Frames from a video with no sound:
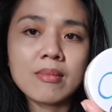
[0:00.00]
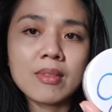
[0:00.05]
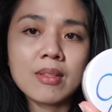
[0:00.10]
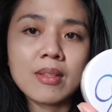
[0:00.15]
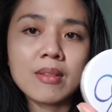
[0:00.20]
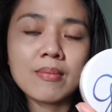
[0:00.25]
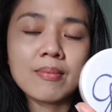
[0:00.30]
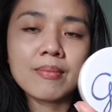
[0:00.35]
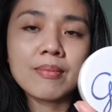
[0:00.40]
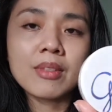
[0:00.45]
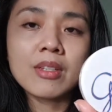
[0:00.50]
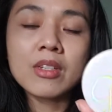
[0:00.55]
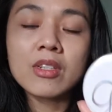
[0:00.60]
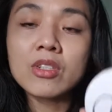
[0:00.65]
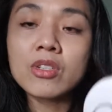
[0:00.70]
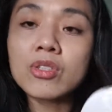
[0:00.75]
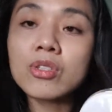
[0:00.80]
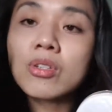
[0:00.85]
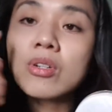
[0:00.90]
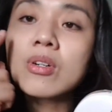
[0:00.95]
Yeah.
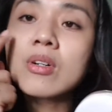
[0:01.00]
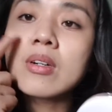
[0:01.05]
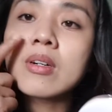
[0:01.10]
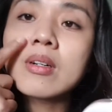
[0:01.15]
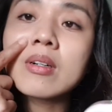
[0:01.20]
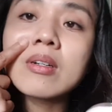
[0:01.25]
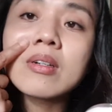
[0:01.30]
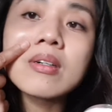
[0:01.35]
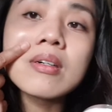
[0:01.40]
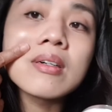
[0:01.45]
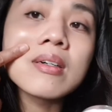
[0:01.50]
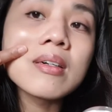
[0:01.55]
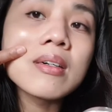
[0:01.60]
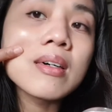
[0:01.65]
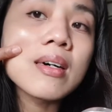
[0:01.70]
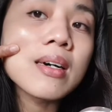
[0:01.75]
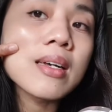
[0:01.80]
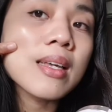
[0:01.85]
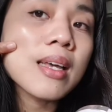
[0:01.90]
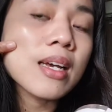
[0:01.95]
So
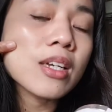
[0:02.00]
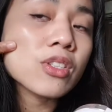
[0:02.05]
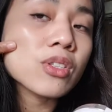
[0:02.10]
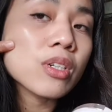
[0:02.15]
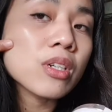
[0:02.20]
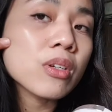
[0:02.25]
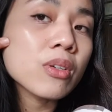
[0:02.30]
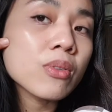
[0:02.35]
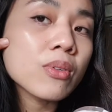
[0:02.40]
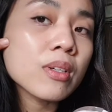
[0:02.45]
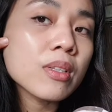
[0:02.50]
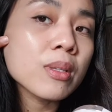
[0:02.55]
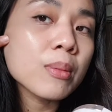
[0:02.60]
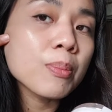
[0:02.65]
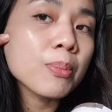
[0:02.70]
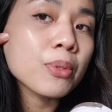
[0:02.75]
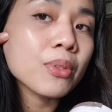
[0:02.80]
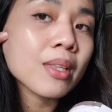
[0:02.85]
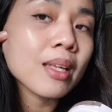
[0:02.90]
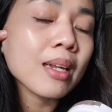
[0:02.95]
I actually already
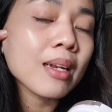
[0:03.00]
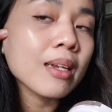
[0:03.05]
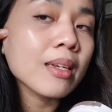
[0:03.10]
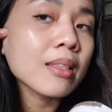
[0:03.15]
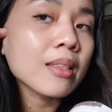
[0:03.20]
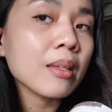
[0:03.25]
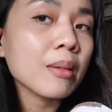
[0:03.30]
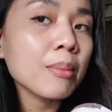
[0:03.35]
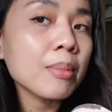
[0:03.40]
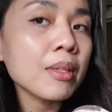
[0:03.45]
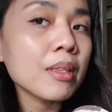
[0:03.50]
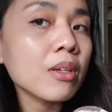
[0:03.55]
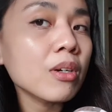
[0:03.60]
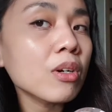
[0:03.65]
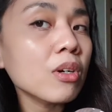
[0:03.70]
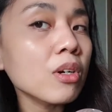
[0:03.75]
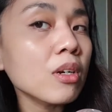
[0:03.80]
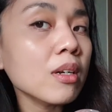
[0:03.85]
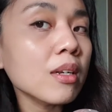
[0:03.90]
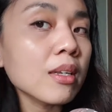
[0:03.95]
put a little bit
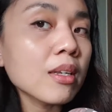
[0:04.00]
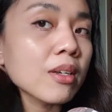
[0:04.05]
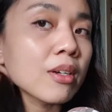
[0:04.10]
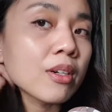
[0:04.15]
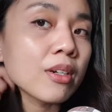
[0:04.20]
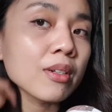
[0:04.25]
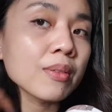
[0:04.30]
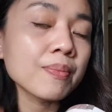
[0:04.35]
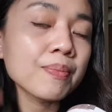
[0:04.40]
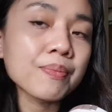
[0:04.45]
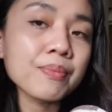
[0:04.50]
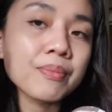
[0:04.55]
earlier,